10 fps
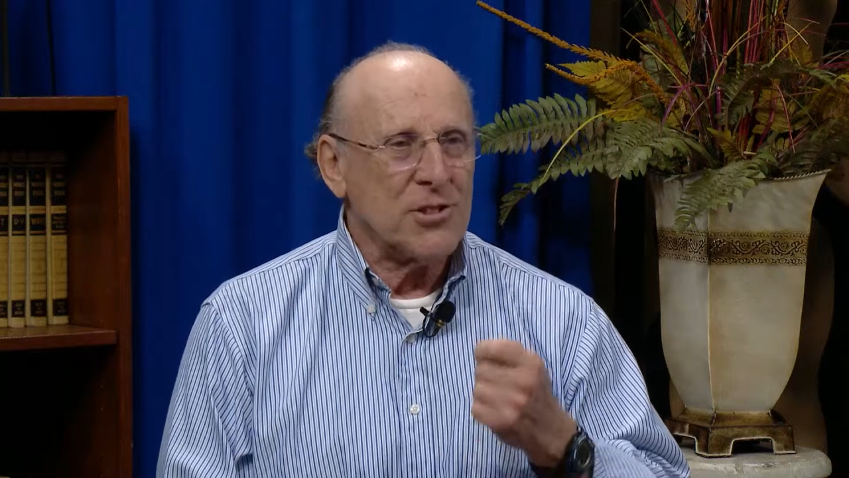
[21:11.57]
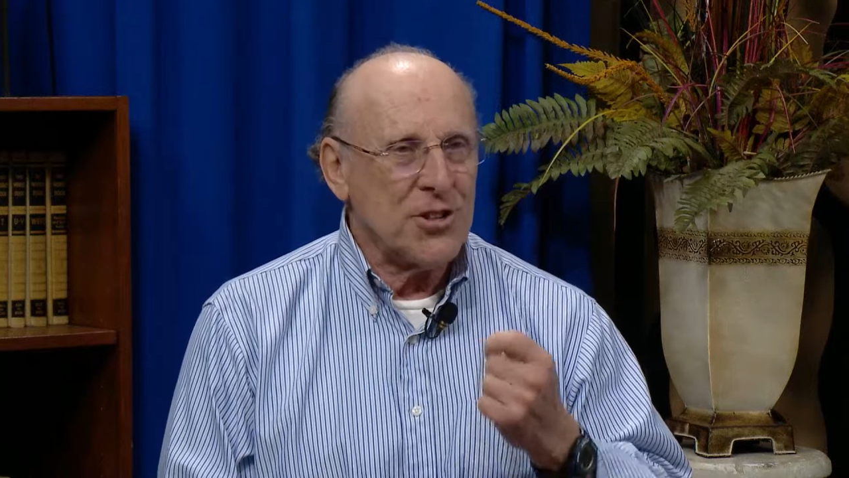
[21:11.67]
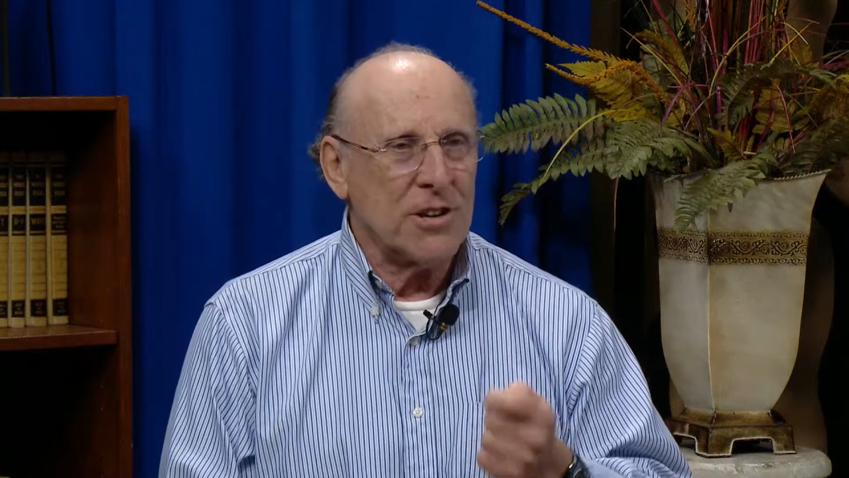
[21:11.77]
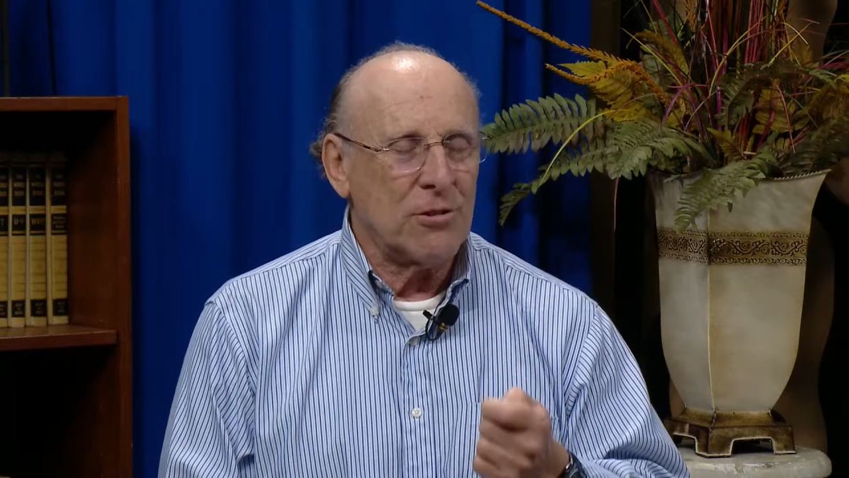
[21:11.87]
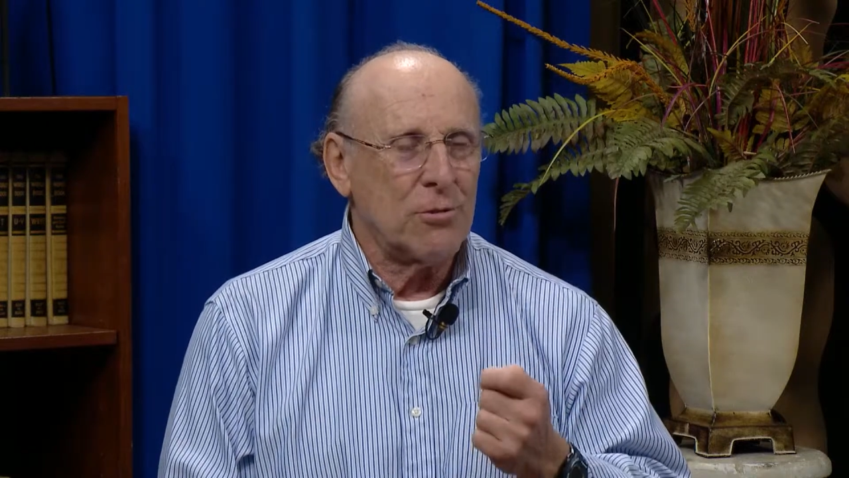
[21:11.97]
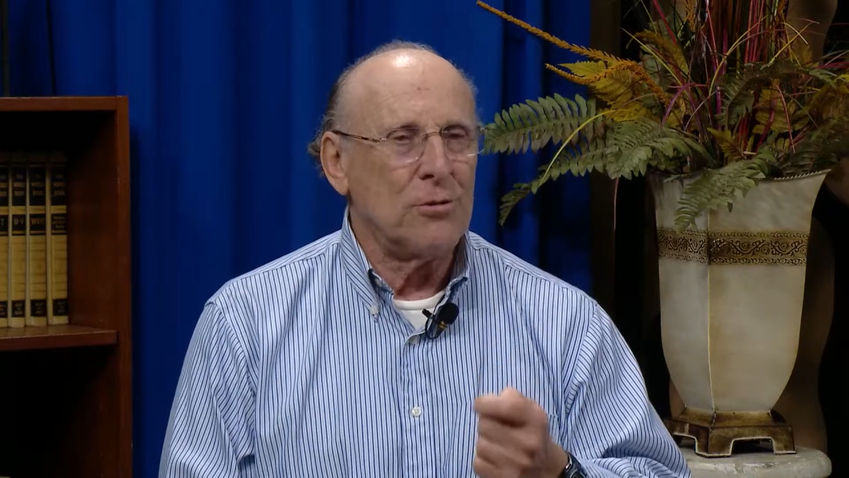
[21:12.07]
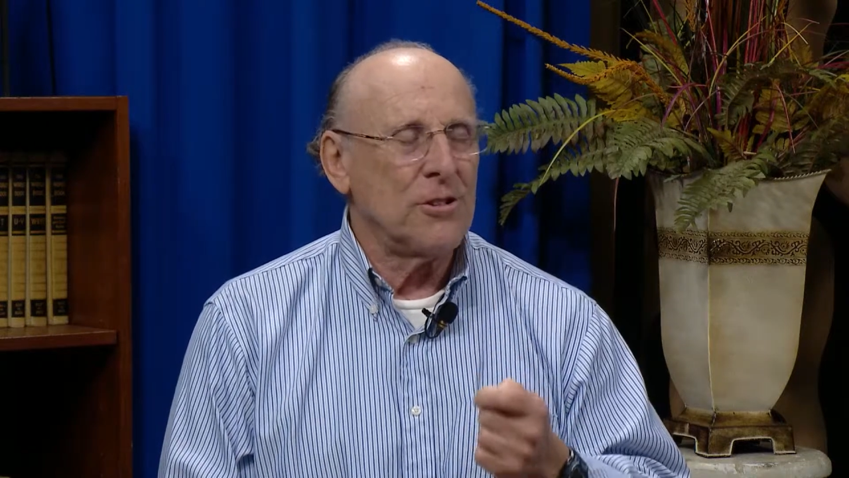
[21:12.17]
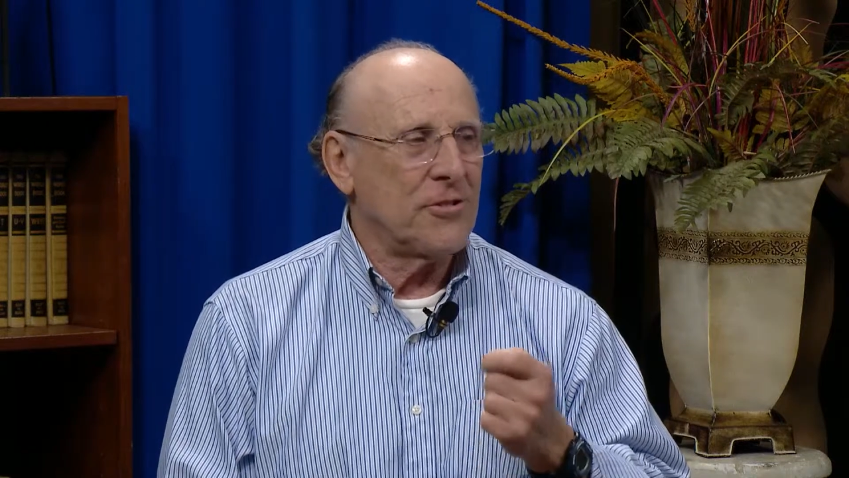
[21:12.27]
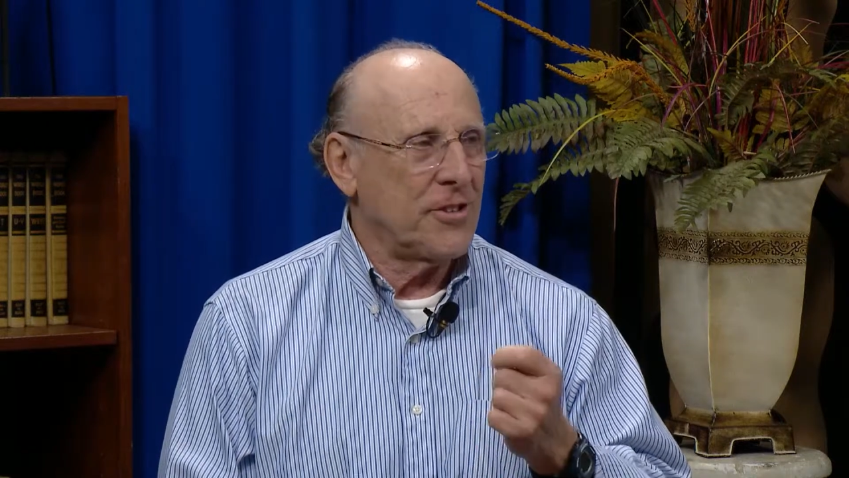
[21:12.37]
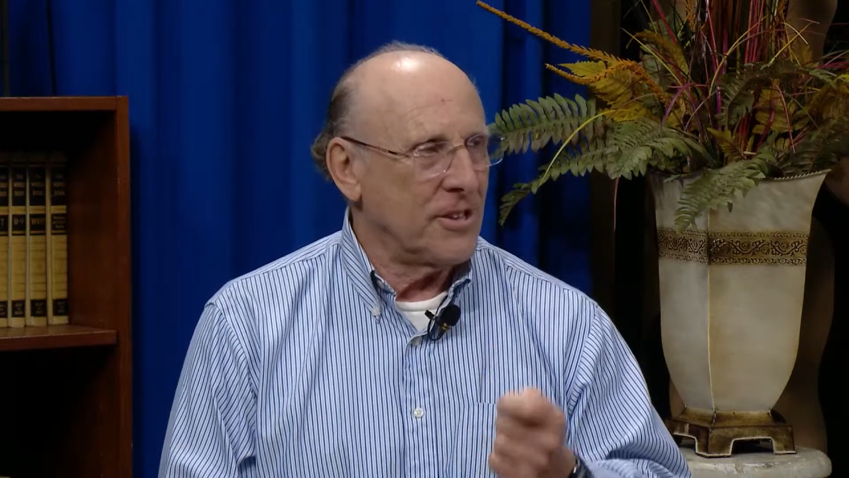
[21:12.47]
general rule
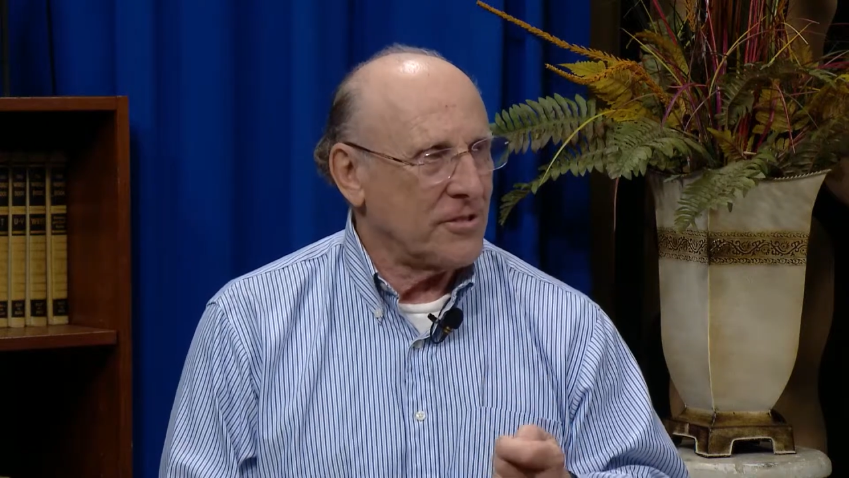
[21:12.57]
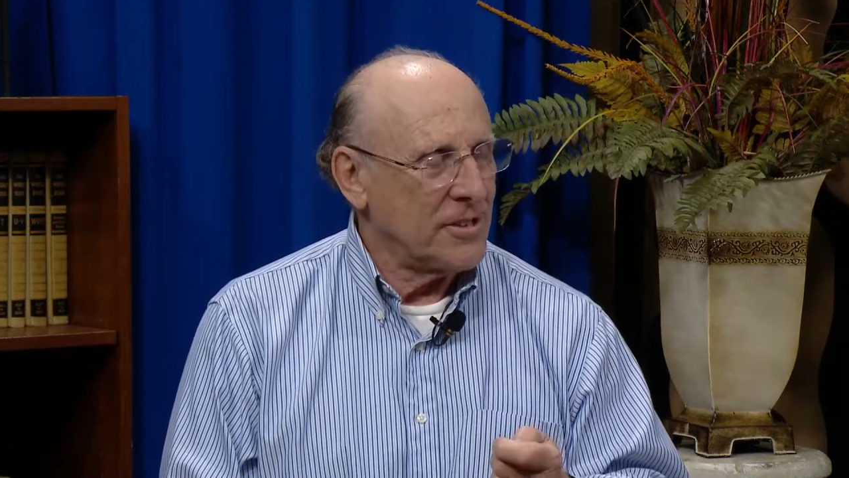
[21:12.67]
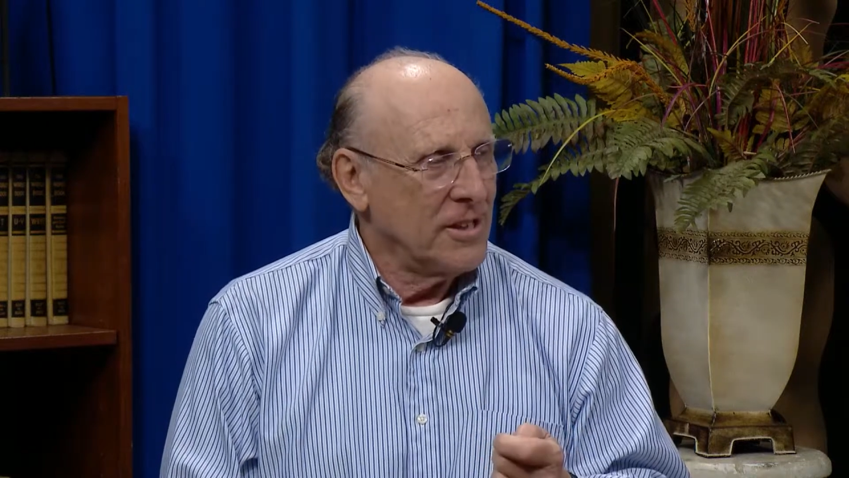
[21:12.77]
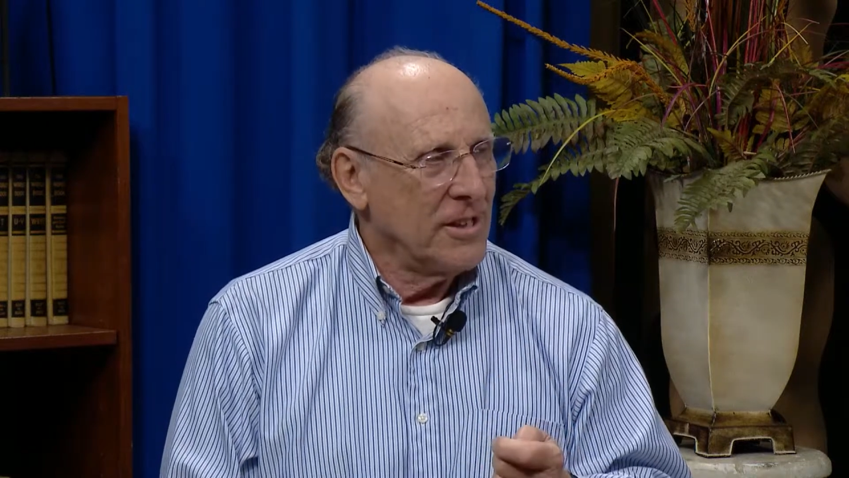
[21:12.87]
is this.